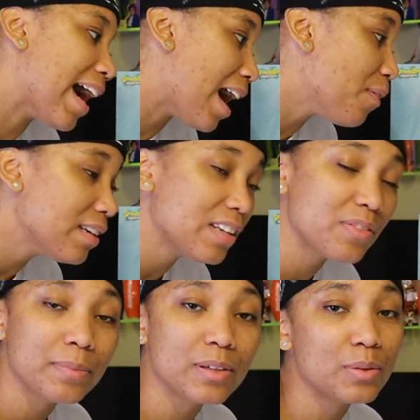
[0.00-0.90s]
I would
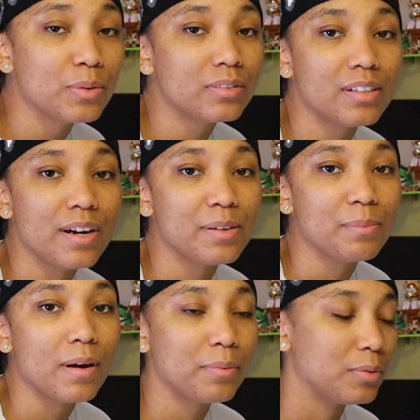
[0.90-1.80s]
even be cool with the dirty
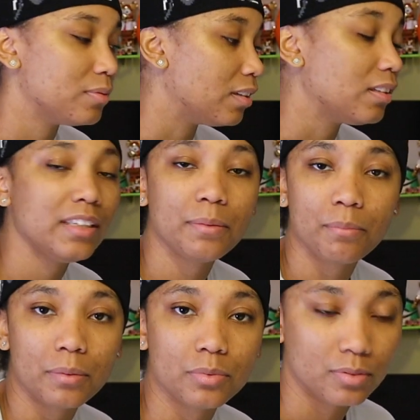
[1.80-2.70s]
bubble, the clean
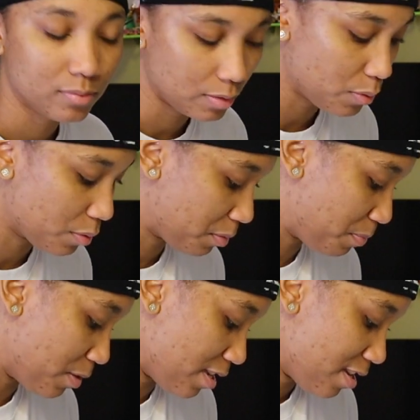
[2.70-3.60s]
bubble, of course,
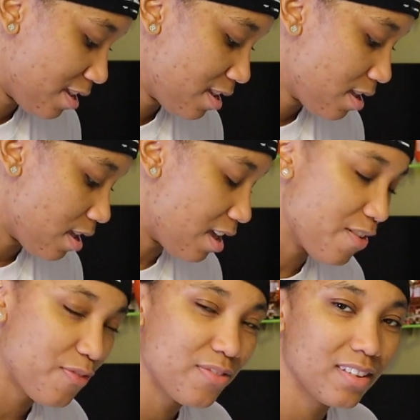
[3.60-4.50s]
but
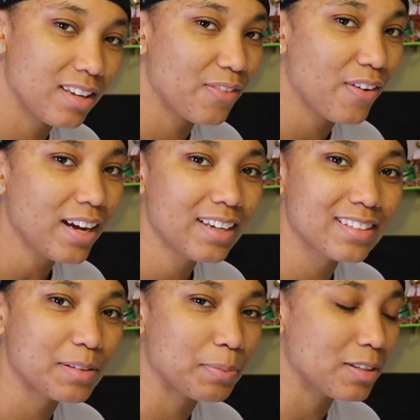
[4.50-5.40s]
if I can get
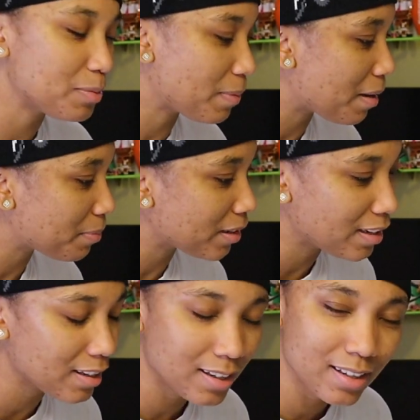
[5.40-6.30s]
SpongeBob in
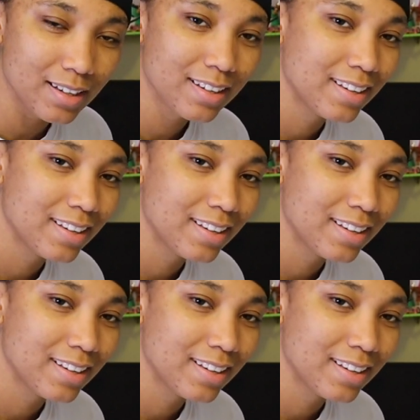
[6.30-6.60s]
here,